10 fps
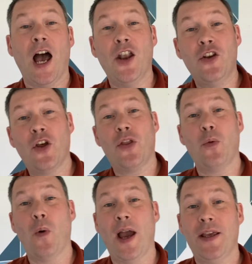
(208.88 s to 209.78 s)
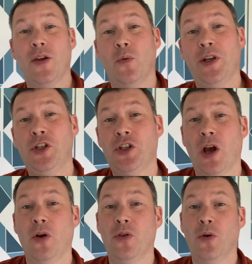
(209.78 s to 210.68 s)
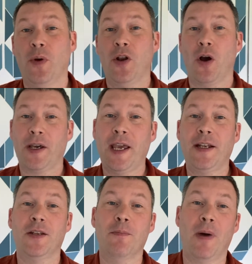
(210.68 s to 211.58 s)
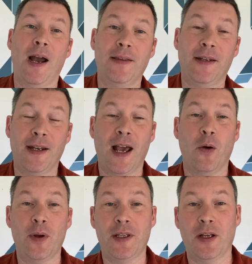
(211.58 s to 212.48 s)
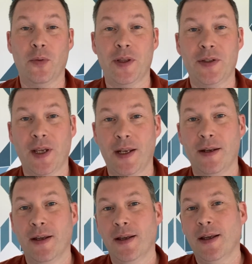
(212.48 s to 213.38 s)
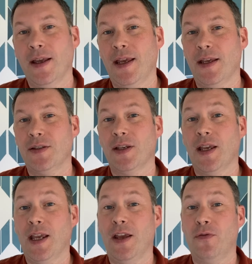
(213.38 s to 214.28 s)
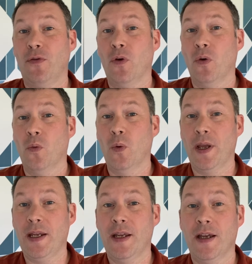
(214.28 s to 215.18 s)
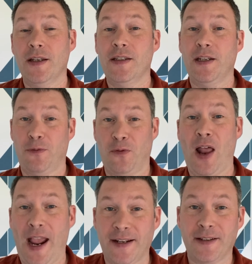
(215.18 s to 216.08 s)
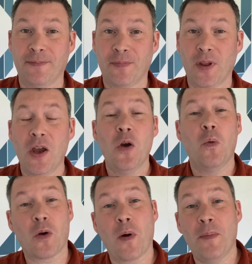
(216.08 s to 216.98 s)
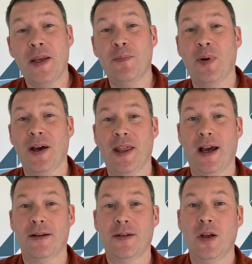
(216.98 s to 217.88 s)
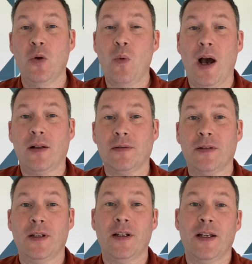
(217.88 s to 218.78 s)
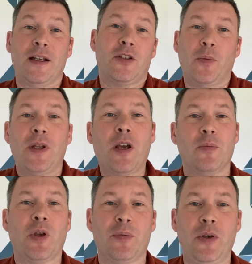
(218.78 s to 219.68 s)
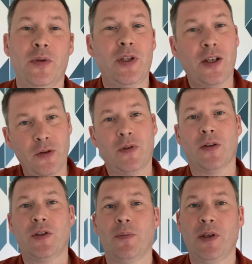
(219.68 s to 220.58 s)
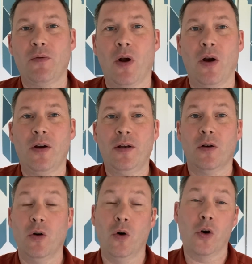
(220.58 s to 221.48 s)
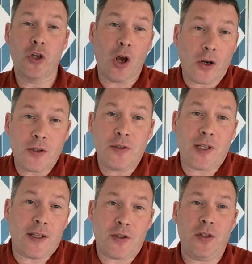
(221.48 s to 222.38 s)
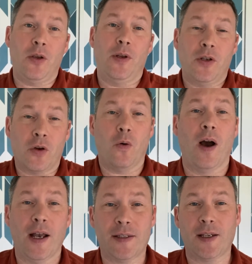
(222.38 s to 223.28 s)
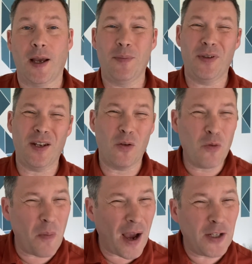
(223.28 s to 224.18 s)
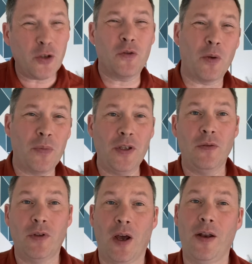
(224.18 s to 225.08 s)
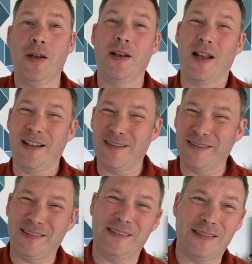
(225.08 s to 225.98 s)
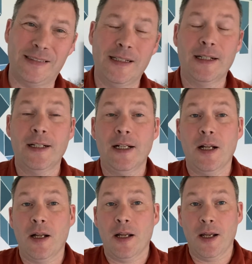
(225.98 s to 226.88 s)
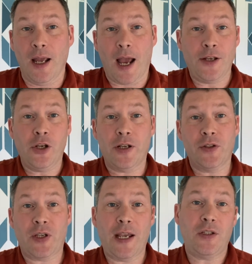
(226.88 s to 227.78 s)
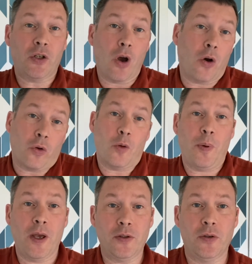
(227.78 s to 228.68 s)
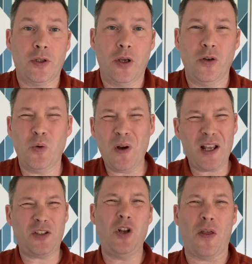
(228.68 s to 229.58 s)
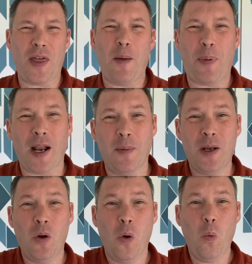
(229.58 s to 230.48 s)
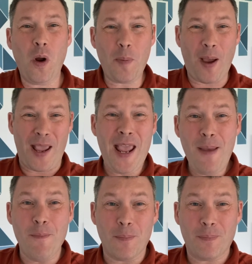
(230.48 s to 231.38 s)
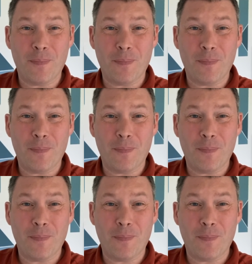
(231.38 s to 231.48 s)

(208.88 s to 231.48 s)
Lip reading: Another way that we show that we're not kingdom-minded in how we deal with sin is if we deflect. What do I mean by that? Well, somebody comes up to you and says you've done something wrong, or God says to you in your quiet time, you know, reminds you of something you've done, and you're like, oh. And you can say to God or the person who's accused you, well, it's not that bad. I mean, what about him?